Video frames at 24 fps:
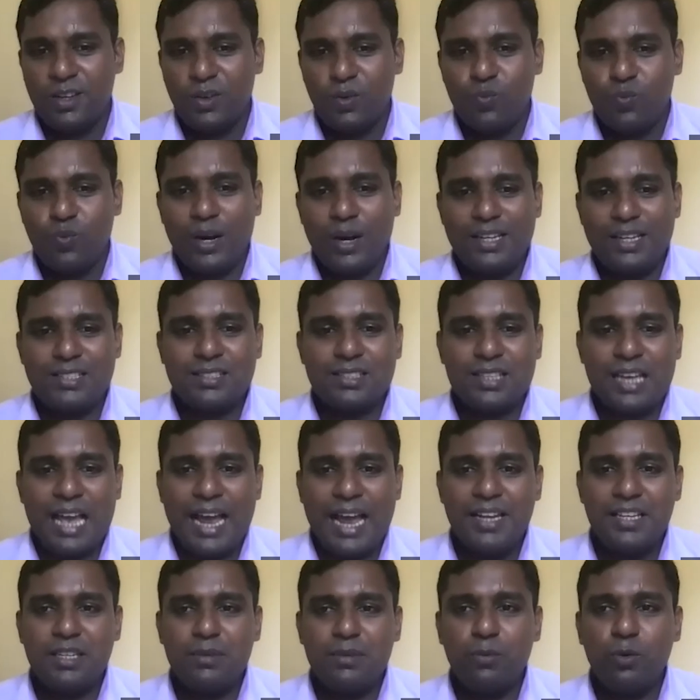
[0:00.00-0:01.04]
What is
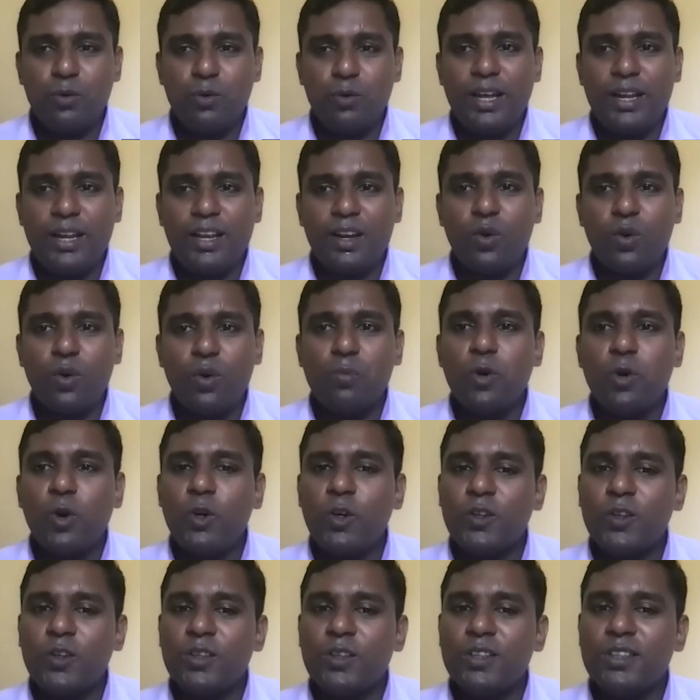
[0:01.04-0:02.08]
anti-mullerian
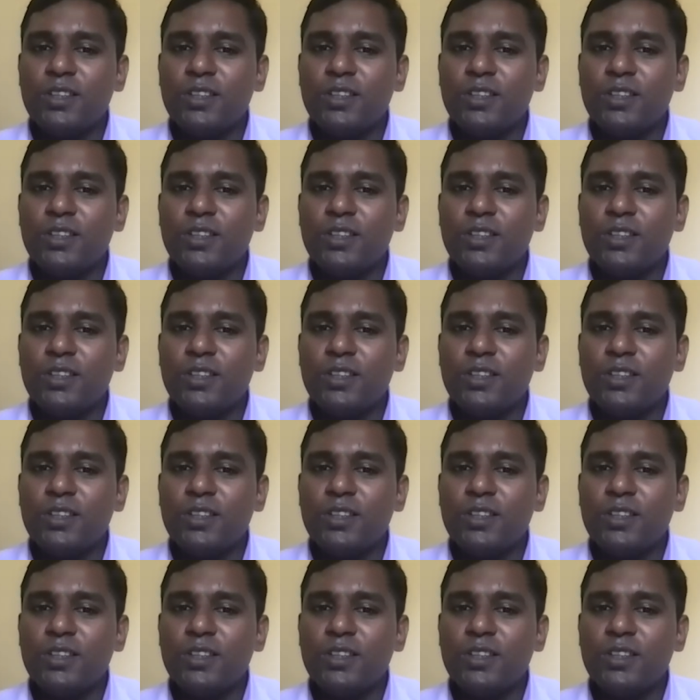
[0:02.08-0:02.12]
hormone?